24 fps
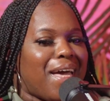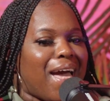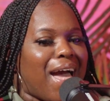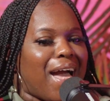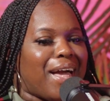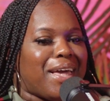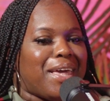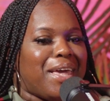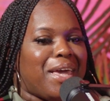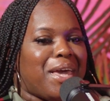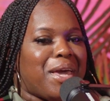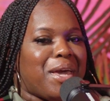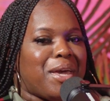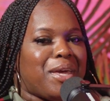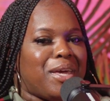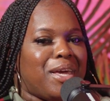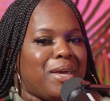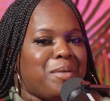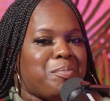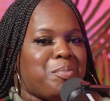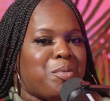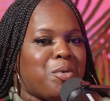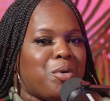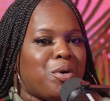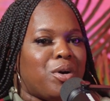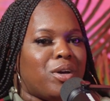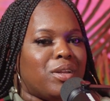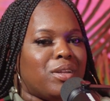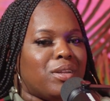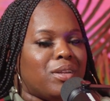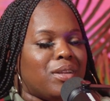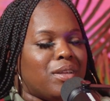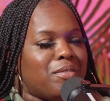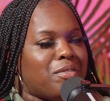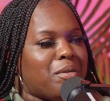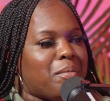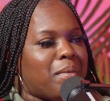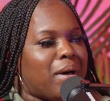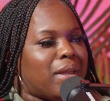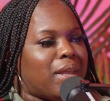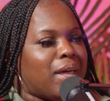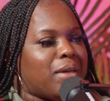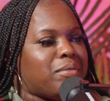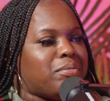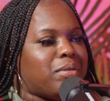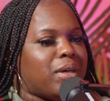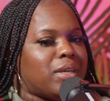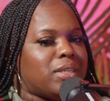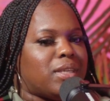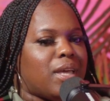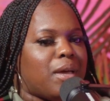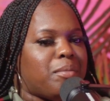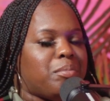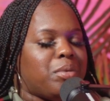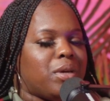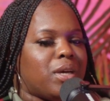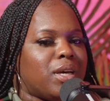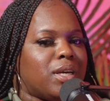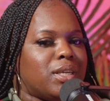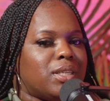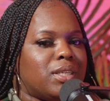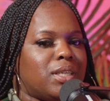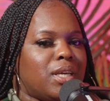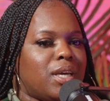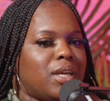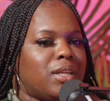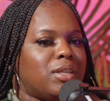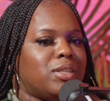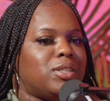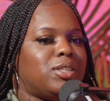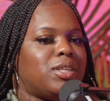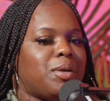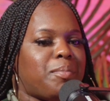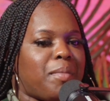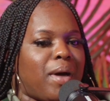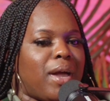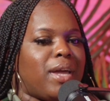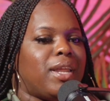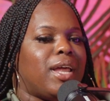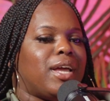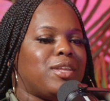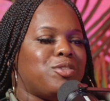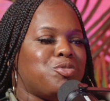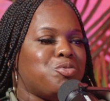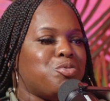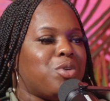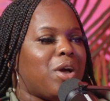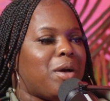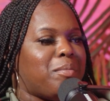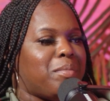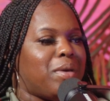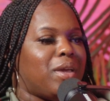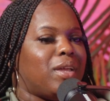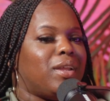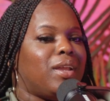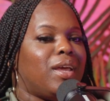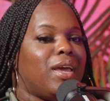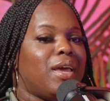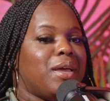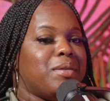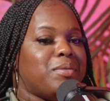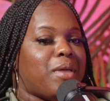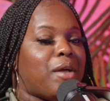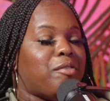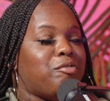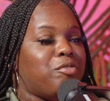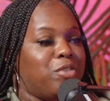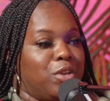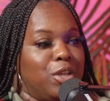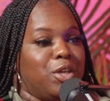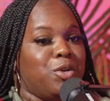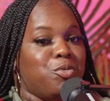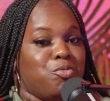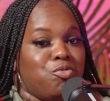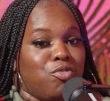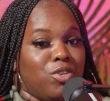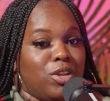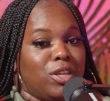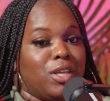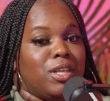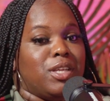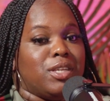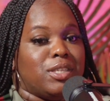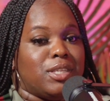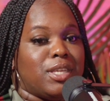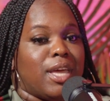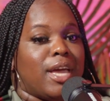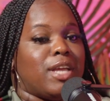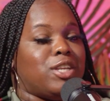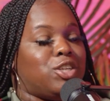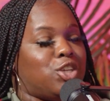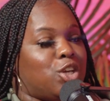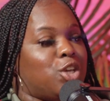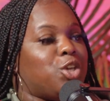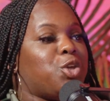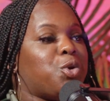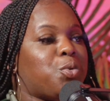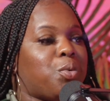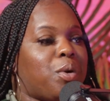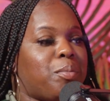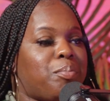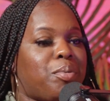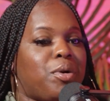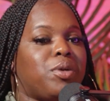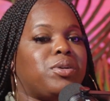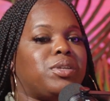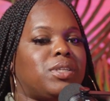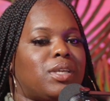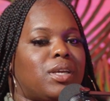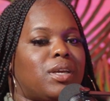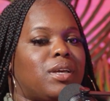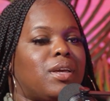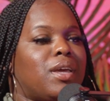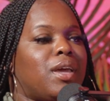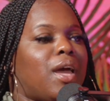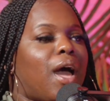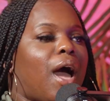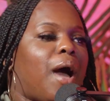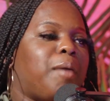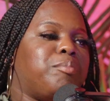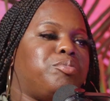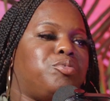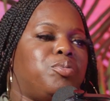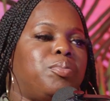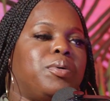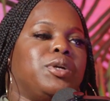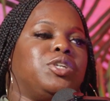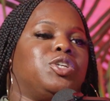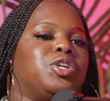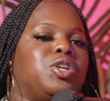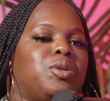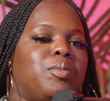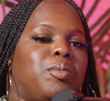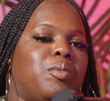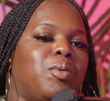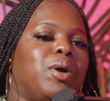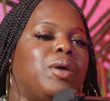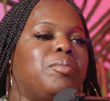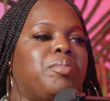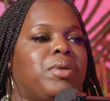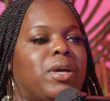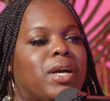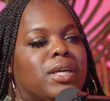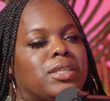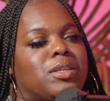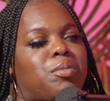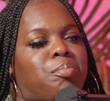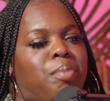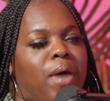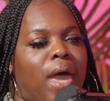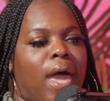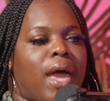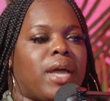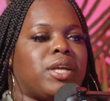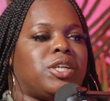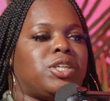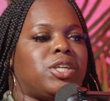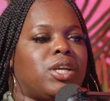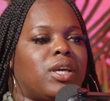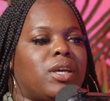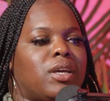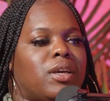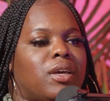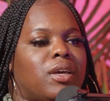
I can't keep on living my life like that because then somebody that do come in that really, really is that genuine person, I'm pushing them away because of past shit.